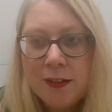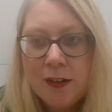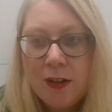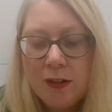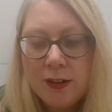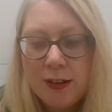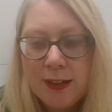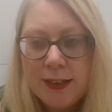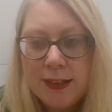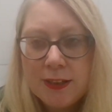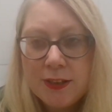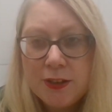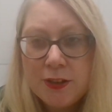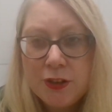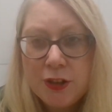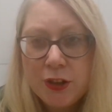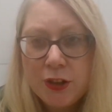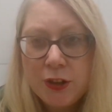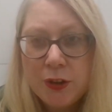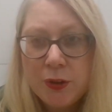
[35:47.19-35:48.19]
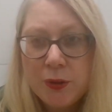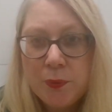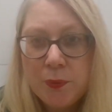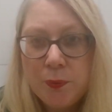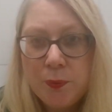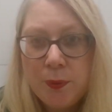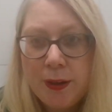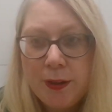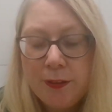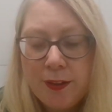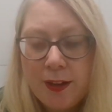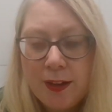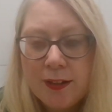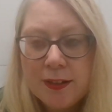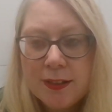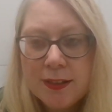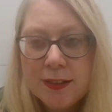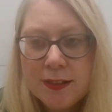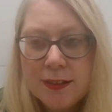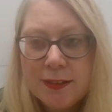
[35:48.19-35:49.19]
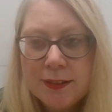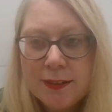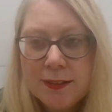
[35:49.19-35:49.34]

colleagues do with that.